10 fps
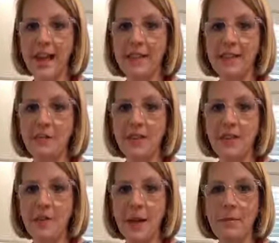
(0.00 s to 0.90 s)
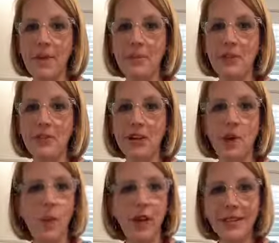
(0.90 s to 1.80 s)
Some of you might be
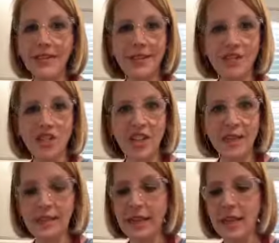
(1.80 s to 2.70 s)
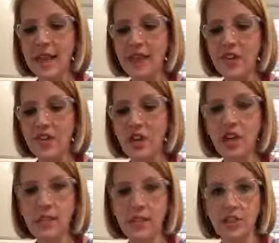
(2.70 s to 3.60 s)
wondering, what is a chia seed? I've never heard
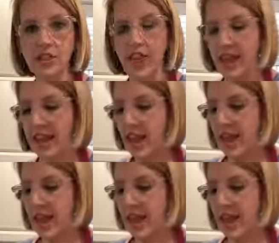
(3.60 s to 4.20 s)
of such a thing.